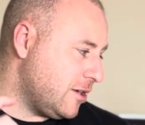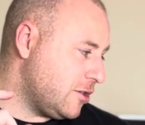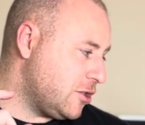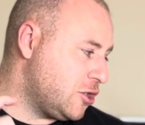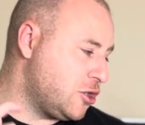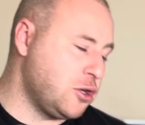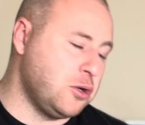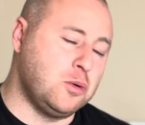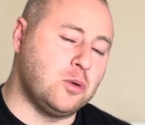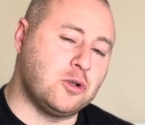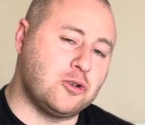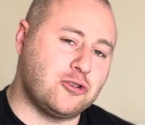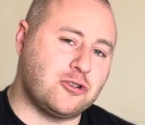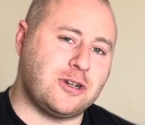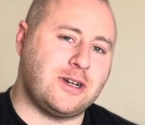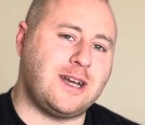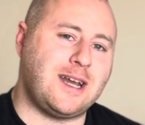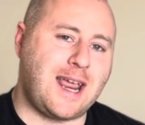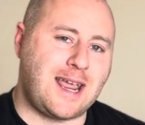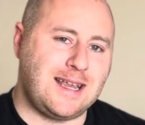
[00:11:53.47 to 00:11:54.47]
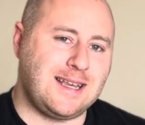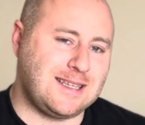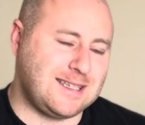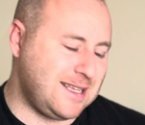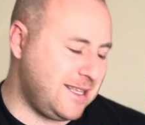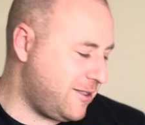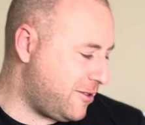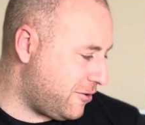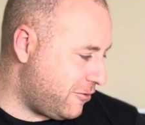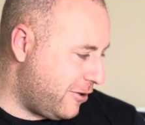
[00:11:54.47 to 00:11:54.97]

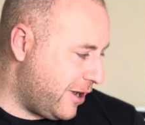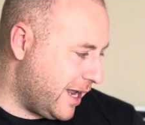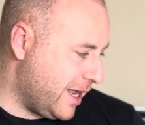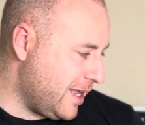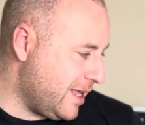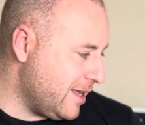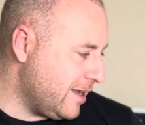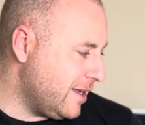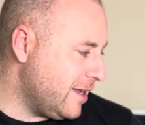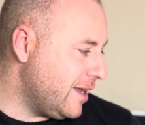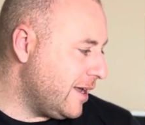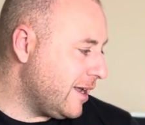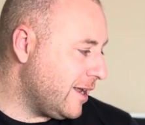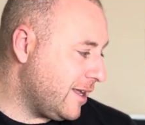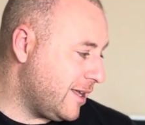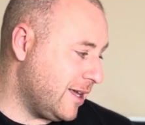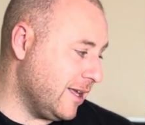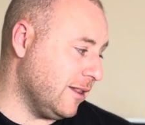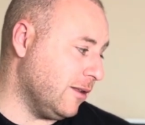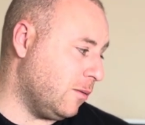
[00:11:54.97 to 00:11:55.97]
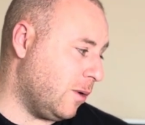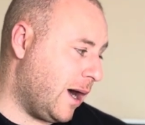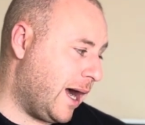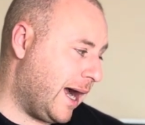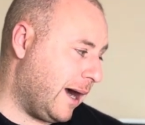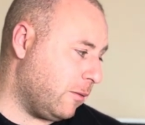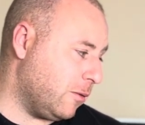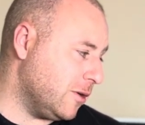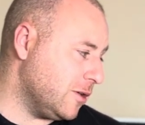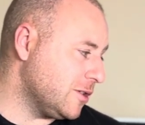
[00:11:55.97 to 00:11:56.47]
283 kilowatt
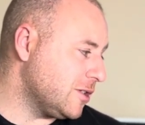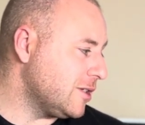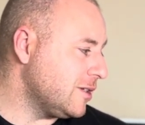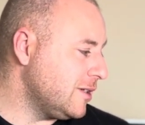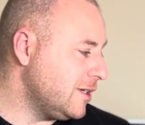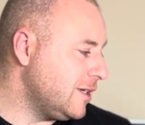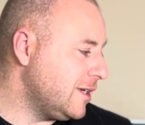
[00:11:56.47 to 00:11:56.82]
hours